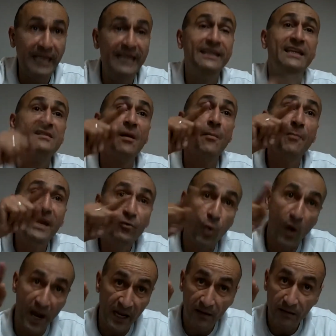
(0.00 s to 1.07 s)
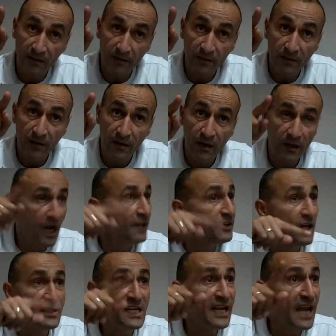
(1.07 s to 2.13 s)
It is a midway. God
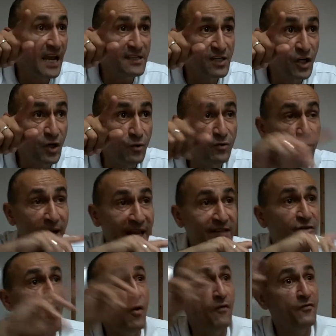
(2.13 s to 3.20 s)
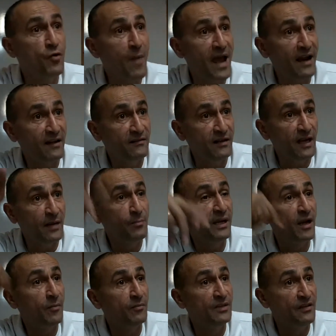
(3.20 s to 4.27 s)
doesn't ask you to let go of humanity and
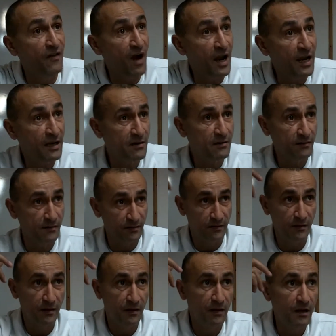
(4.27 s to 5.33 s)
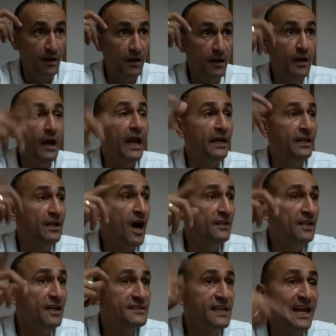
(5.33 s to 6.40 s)
become divine, and
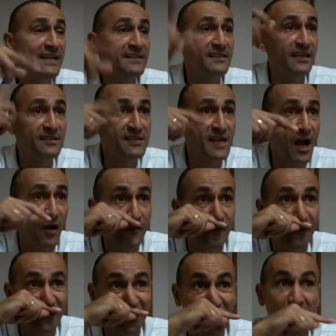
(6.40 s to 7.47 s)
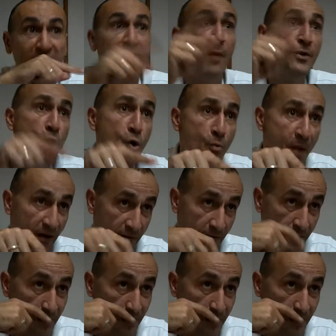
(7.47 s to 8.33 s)
God doesn't ask itself to become human.